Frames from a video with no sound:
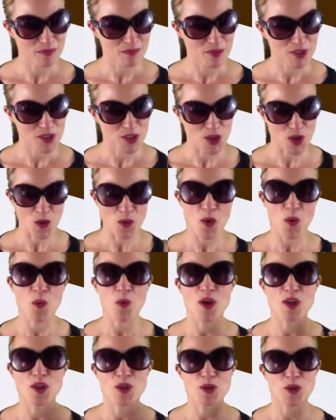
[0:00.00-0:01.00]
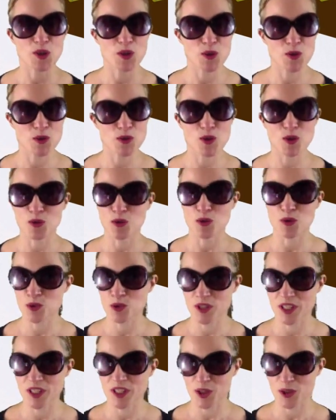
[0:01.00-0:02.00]
So when you use a
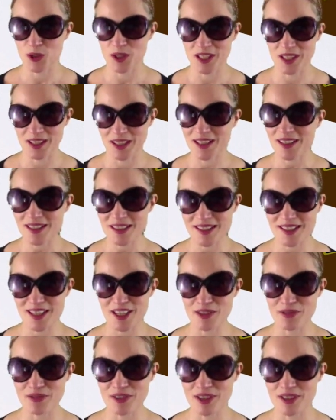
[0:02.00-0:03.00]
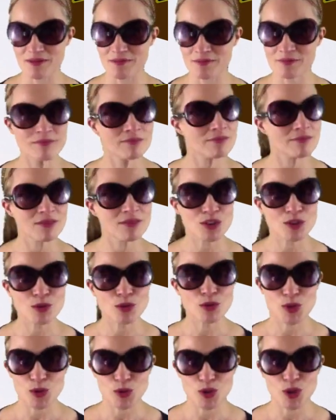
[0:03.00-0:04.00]
douter que in the negative, you
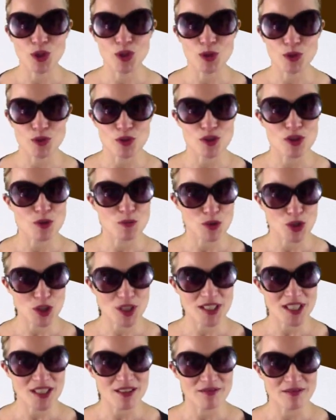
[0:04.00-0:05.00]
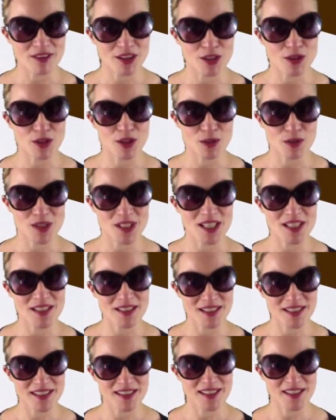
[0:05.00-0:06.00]
do not use the subjunctive, you use the
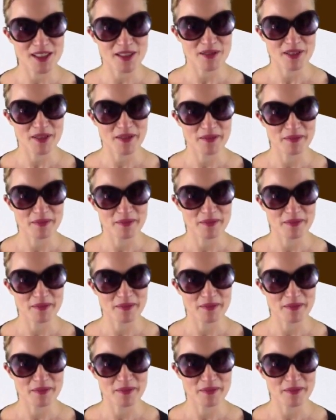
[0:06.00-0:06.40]
indicative.